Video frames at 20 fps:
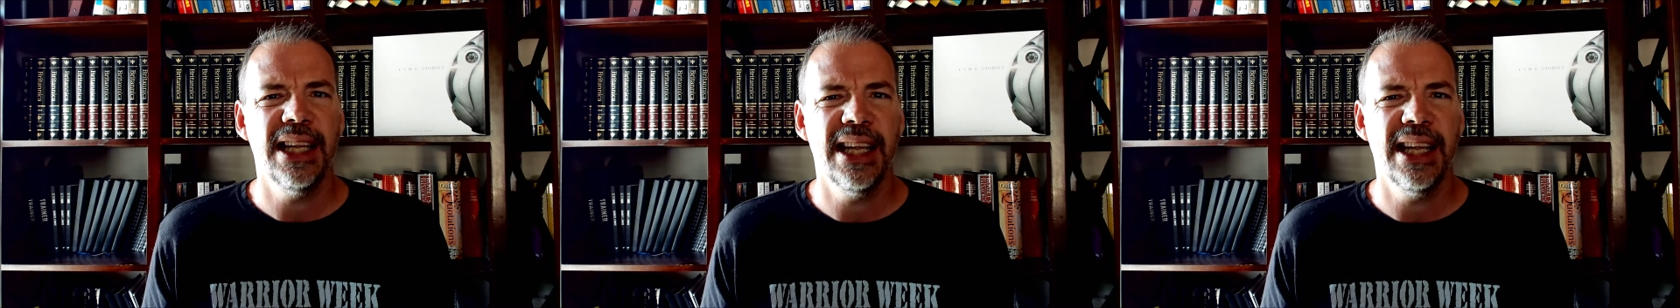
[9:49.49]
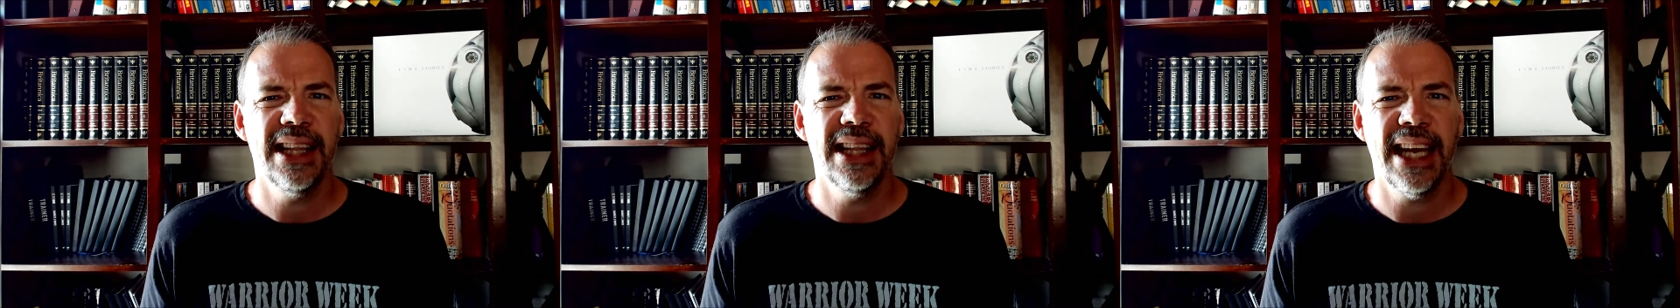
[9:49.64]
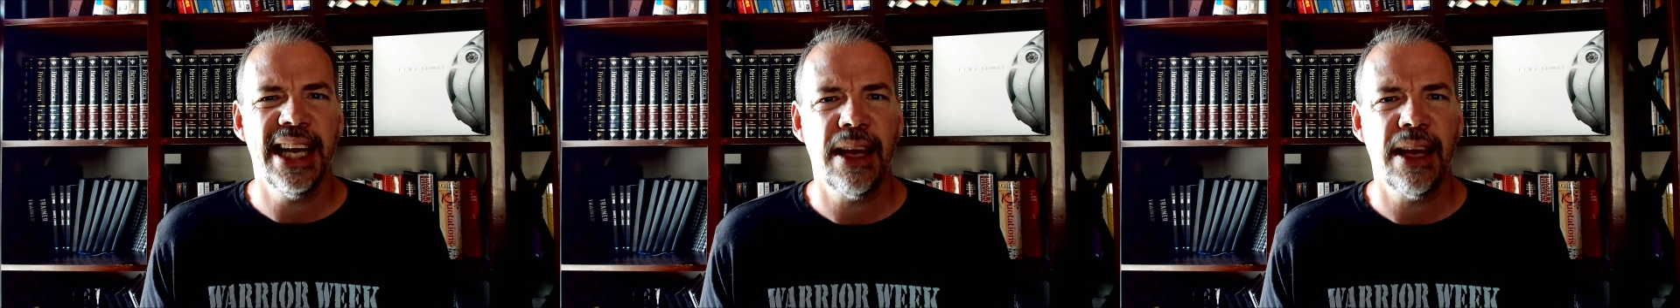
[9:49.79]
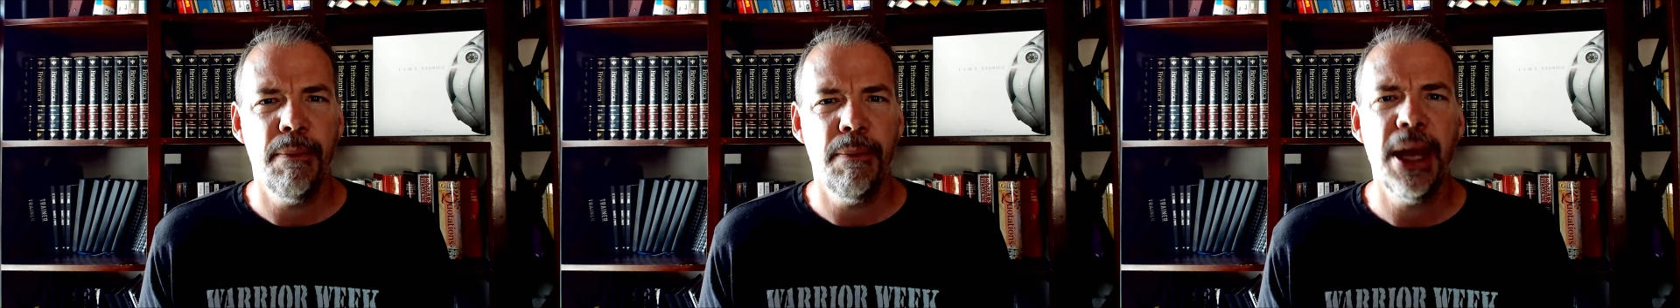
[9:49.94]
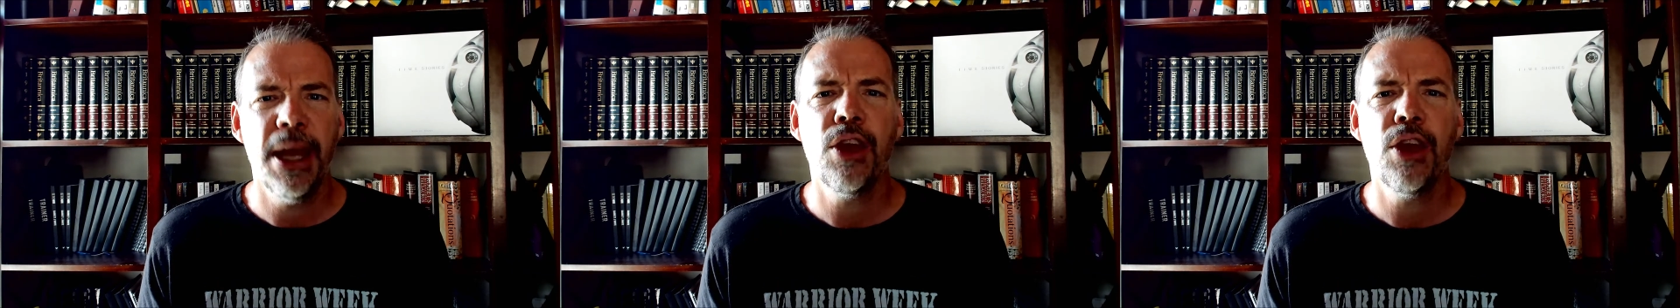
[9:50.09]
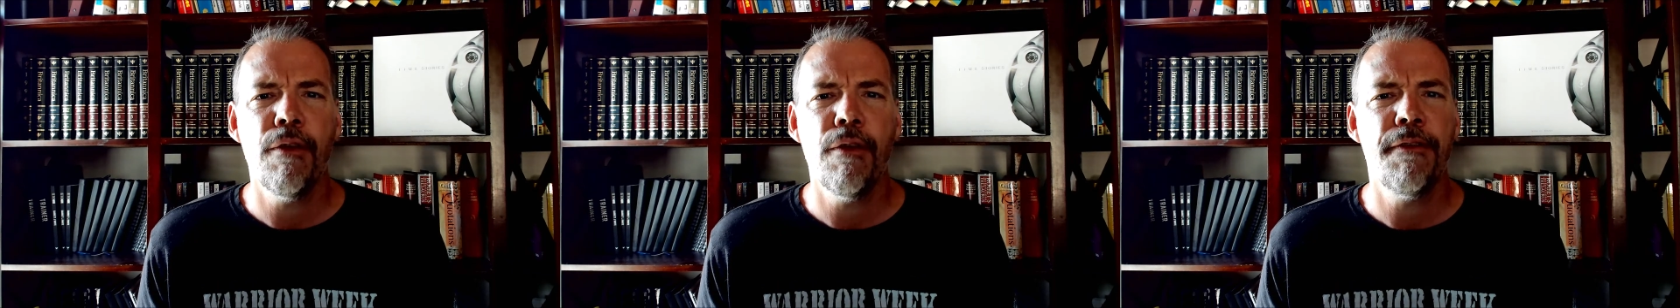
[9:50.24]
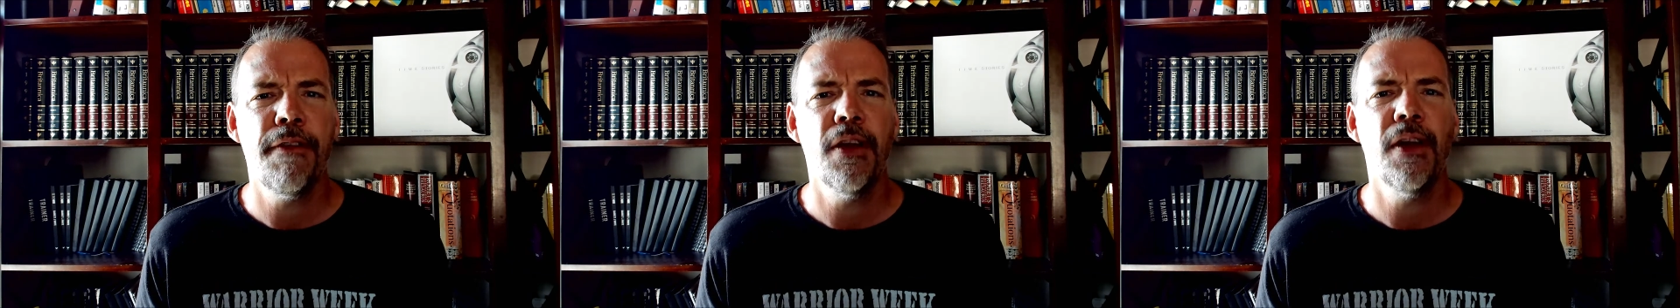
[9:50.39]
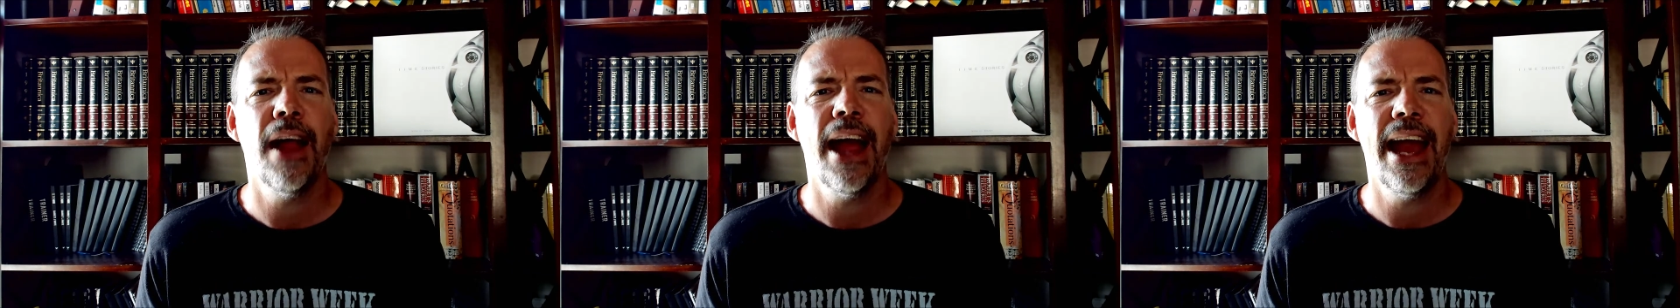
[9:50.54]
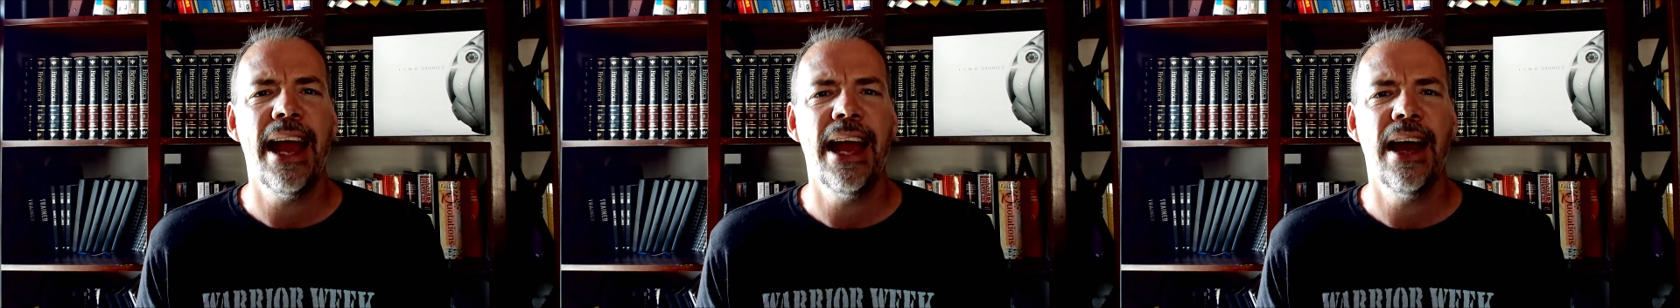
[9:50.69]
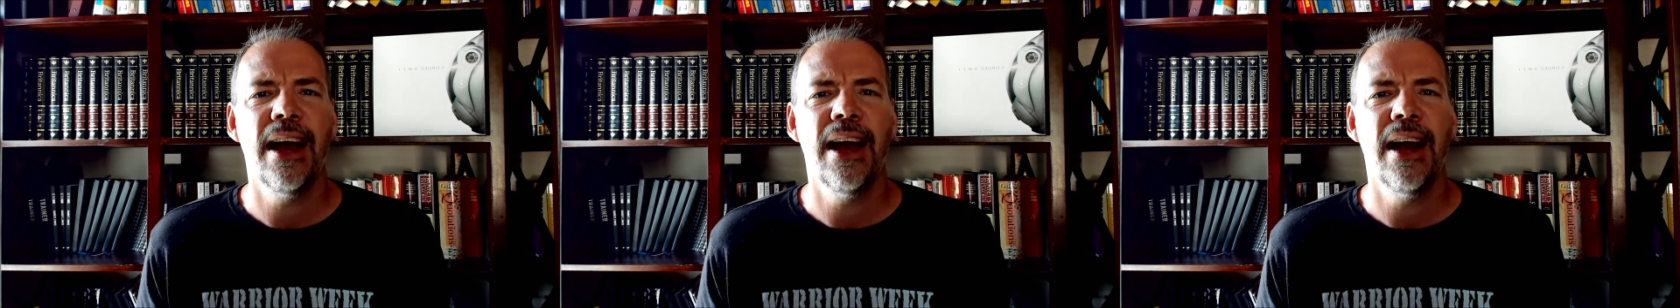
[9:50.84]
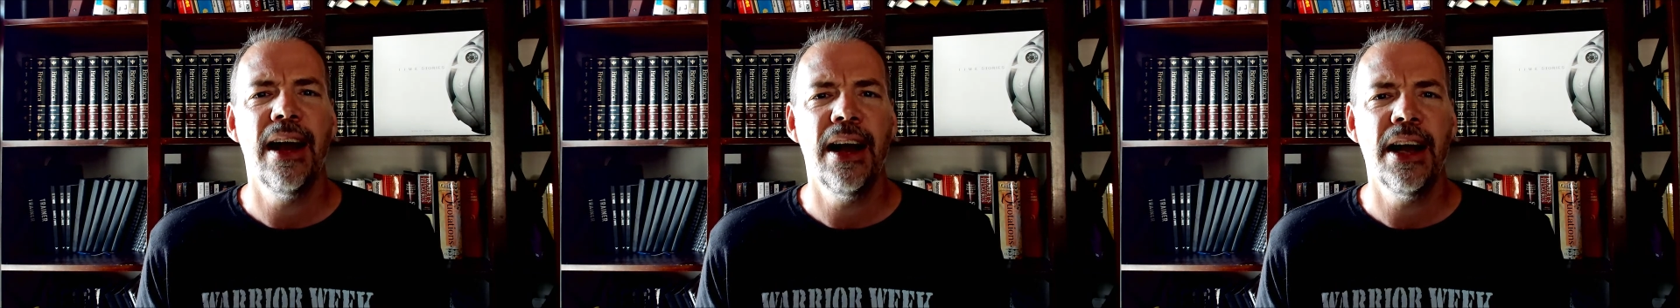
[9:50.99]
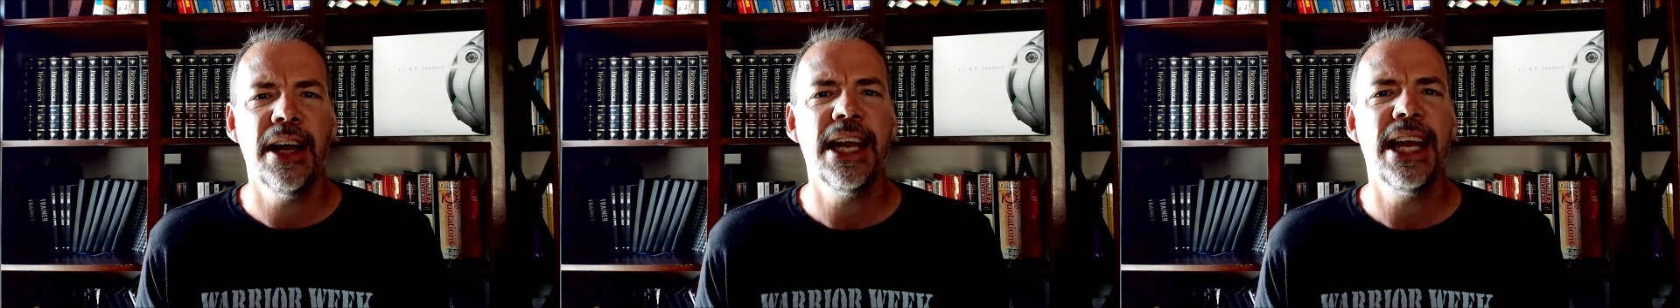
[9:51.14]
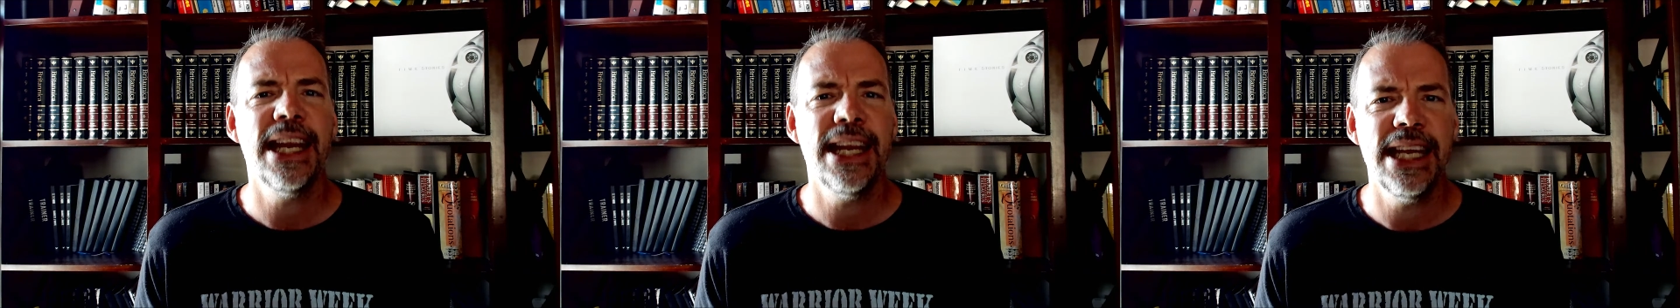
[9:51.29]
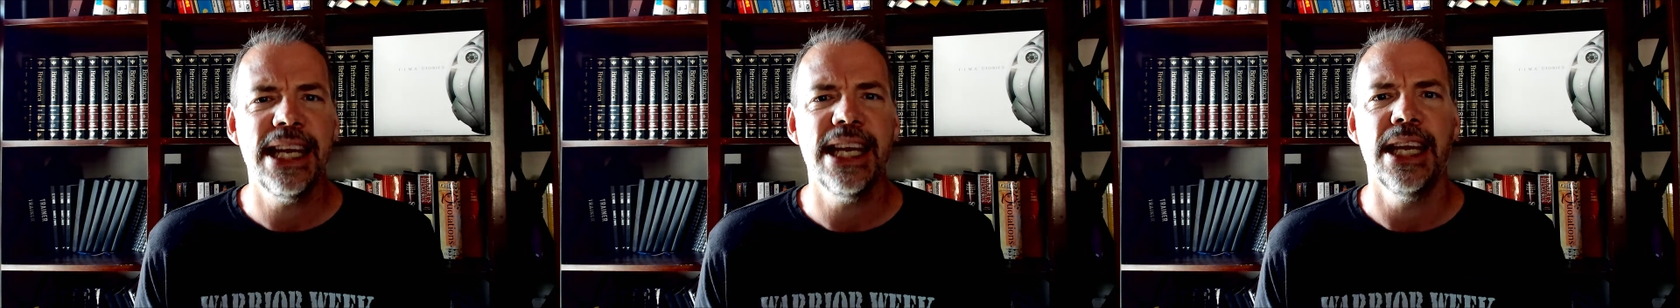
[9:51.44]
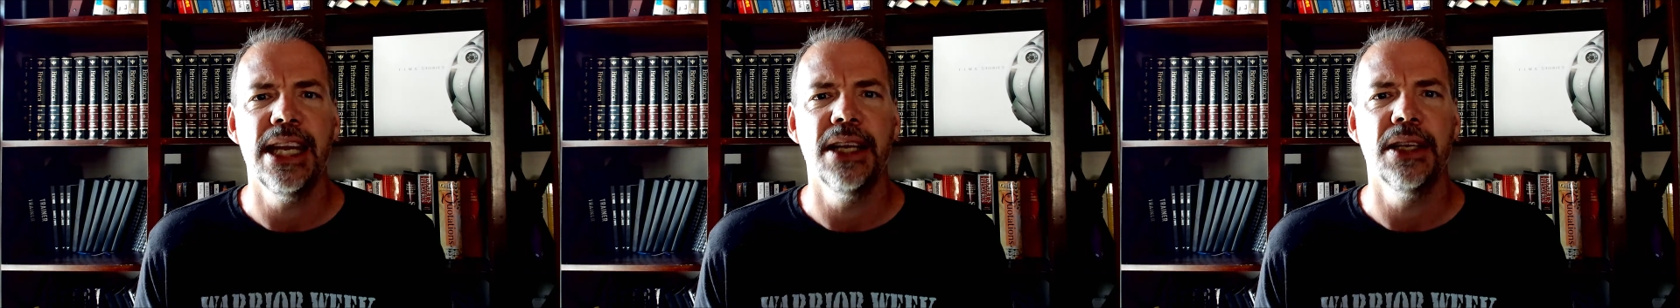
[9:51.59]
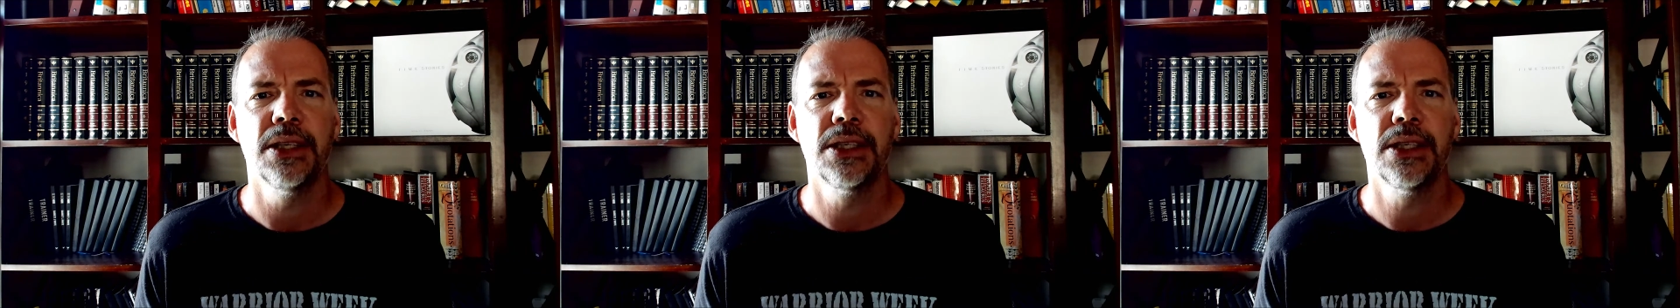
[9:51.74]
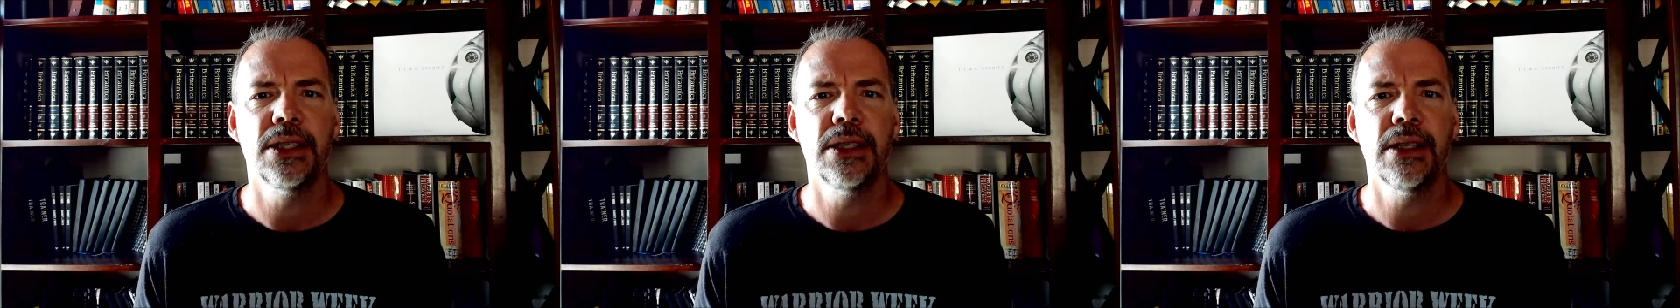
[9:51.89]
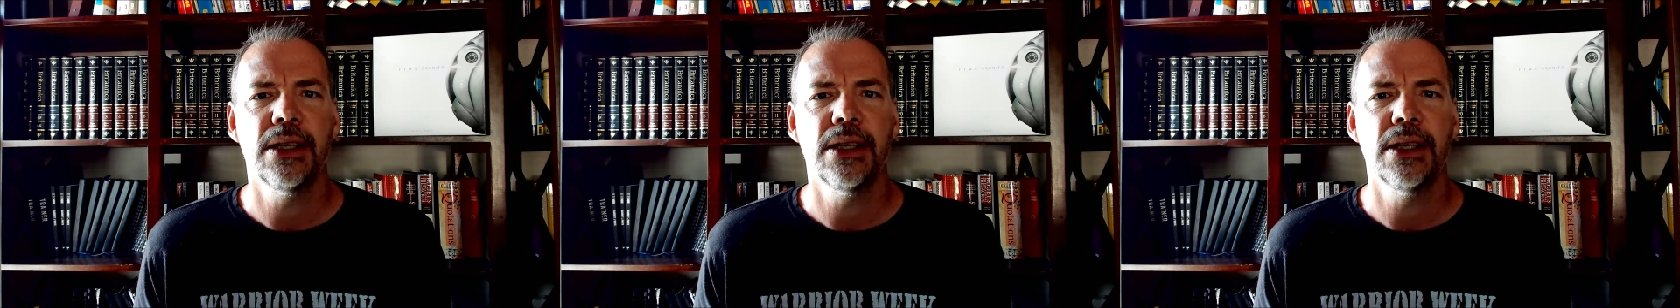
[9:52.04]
that can make you feel unease. At ease.